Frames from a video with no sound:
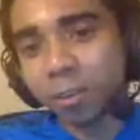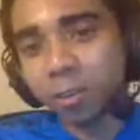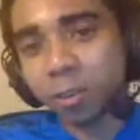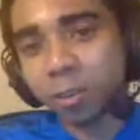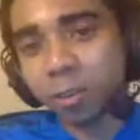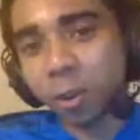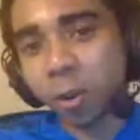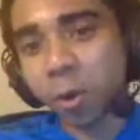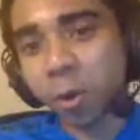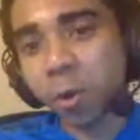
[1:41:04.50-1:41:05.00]

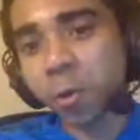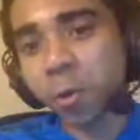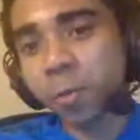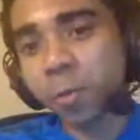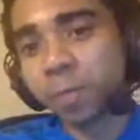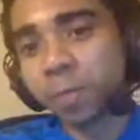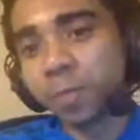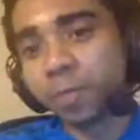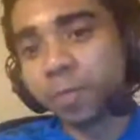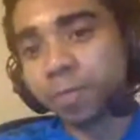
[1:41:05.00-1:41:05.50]
So
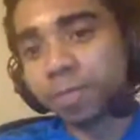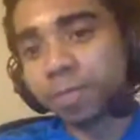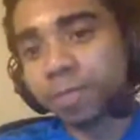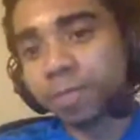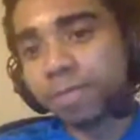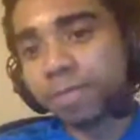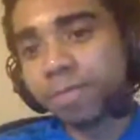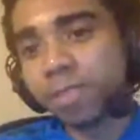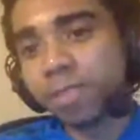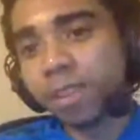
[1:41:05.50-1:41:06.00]

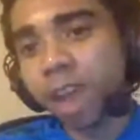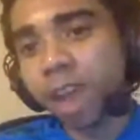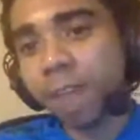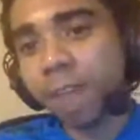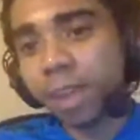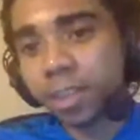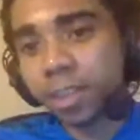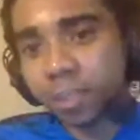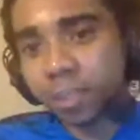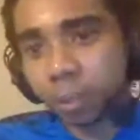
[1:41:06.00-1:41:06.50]
I've had
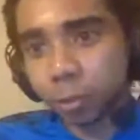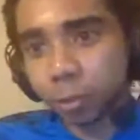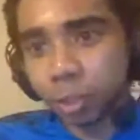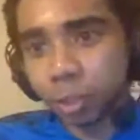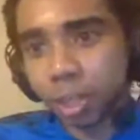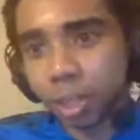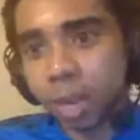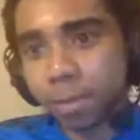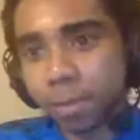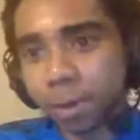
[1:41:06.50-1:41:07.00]
to switch it
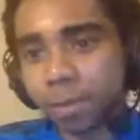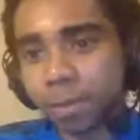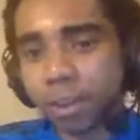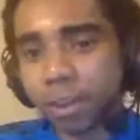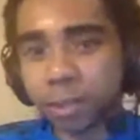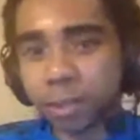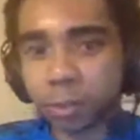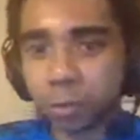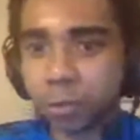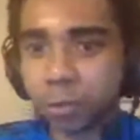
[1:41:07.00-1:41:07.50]
up and I've had to
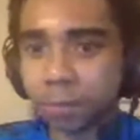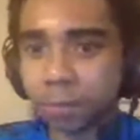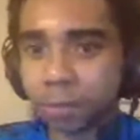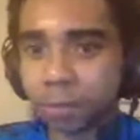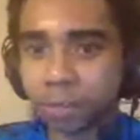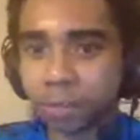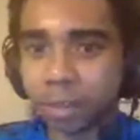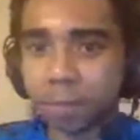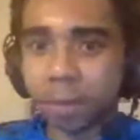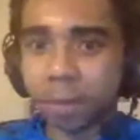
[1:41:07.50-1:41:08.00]
do different
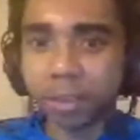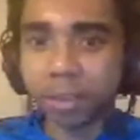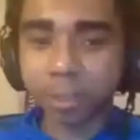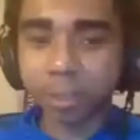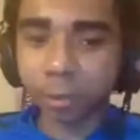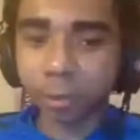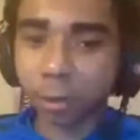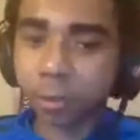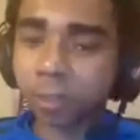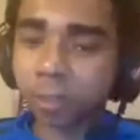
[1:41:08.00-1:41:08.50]
stuff. I've had to
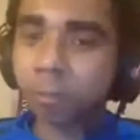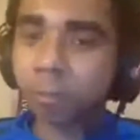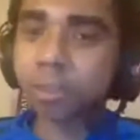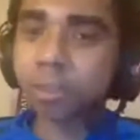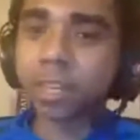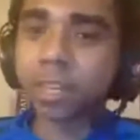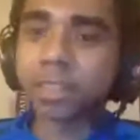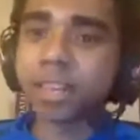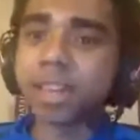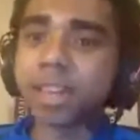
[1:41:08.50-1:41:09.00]
learn different
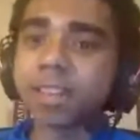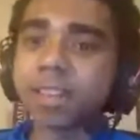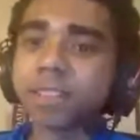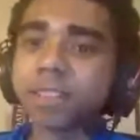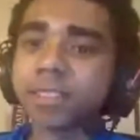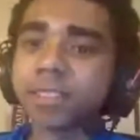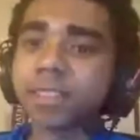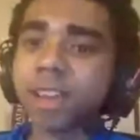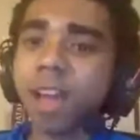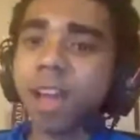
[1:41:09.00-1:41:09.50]
techniques.
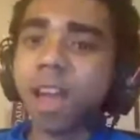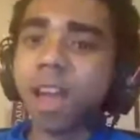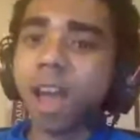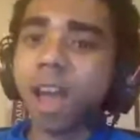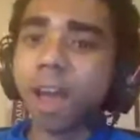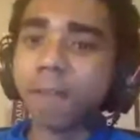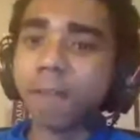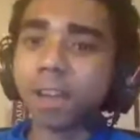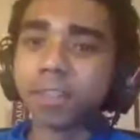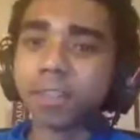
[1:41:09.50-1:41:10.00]
I've
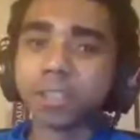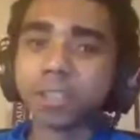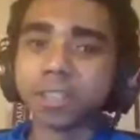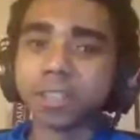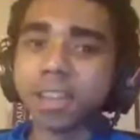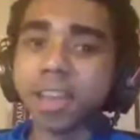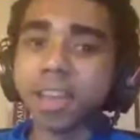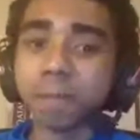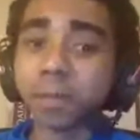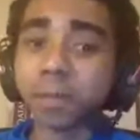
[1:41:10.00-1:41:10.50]
had to,
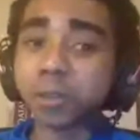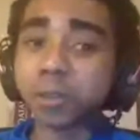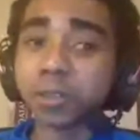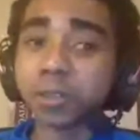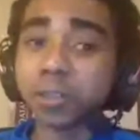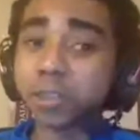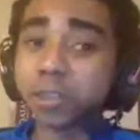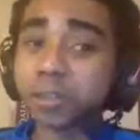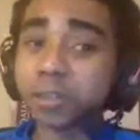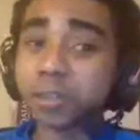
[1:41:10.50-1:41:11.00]
because
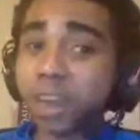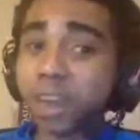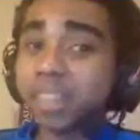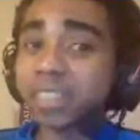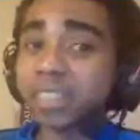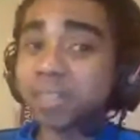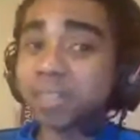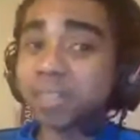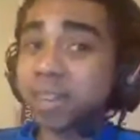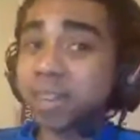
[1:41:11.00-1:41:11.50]
it's crazy,
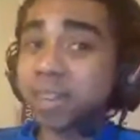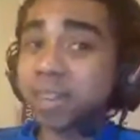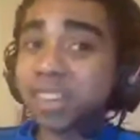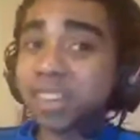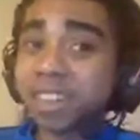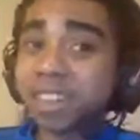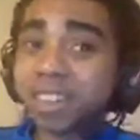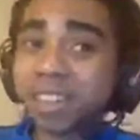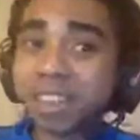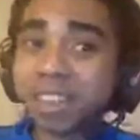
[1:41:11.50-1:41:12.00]
but
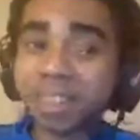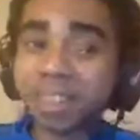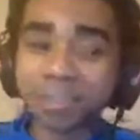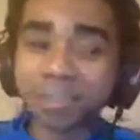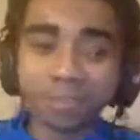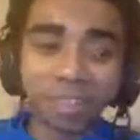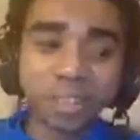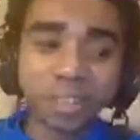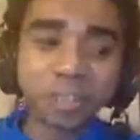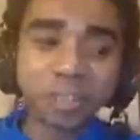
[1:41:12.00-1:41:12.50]

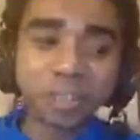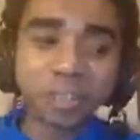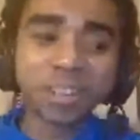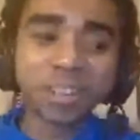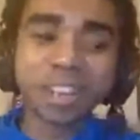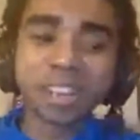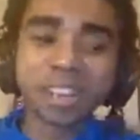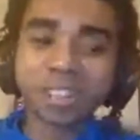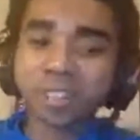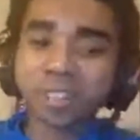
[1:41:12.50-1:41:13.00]
they've
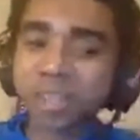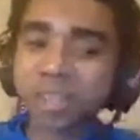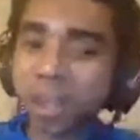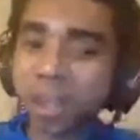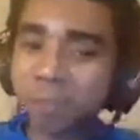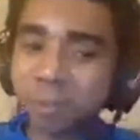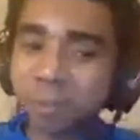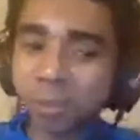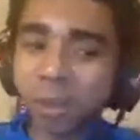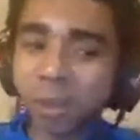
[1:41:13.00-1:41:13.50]
literally, just like
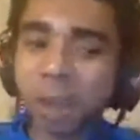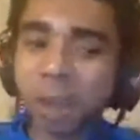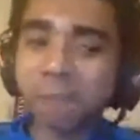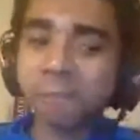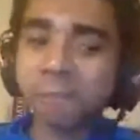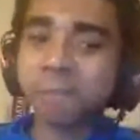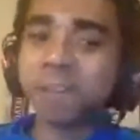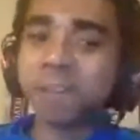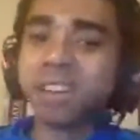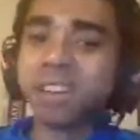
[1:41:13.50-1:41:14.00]
in real
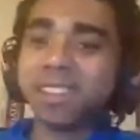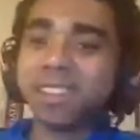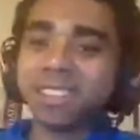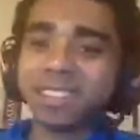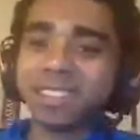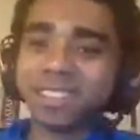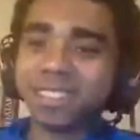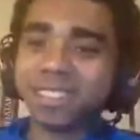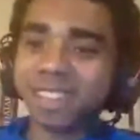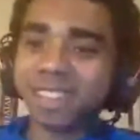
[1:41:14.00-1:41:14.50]
life,
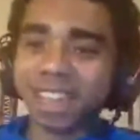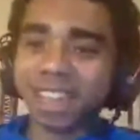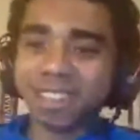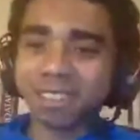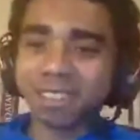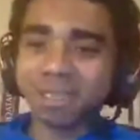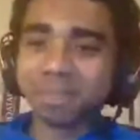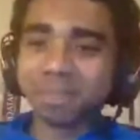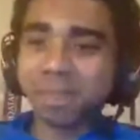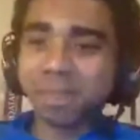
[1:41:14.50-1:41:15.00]

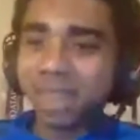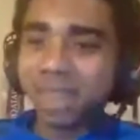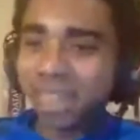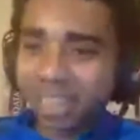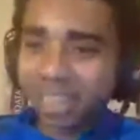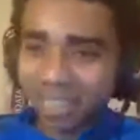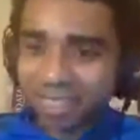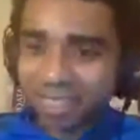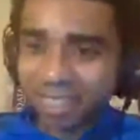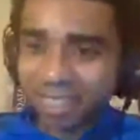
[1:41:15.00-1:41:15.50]
like been like
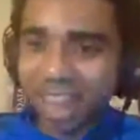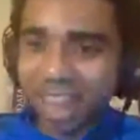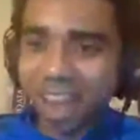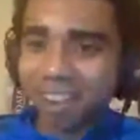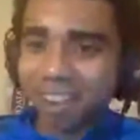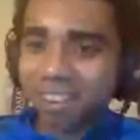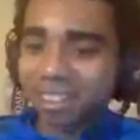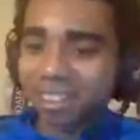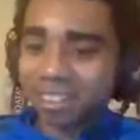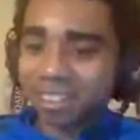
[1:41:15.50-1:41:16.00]
a scout,
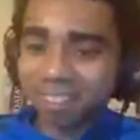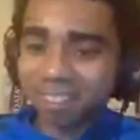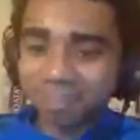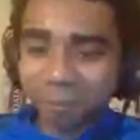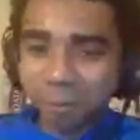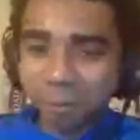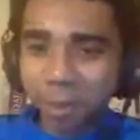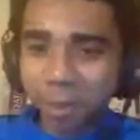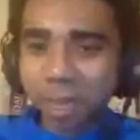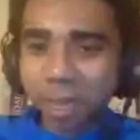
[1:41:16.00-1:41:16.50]

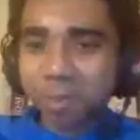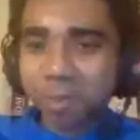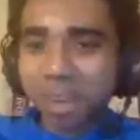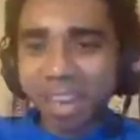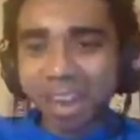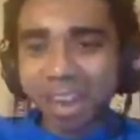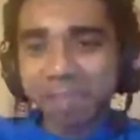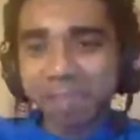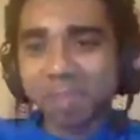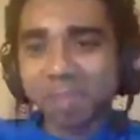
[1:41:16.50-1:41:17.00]
watched my
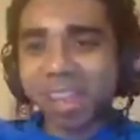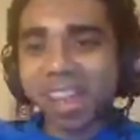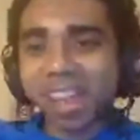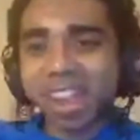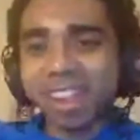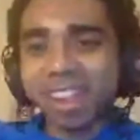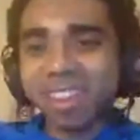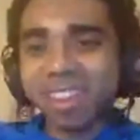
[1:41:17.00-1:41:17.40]
gameplay,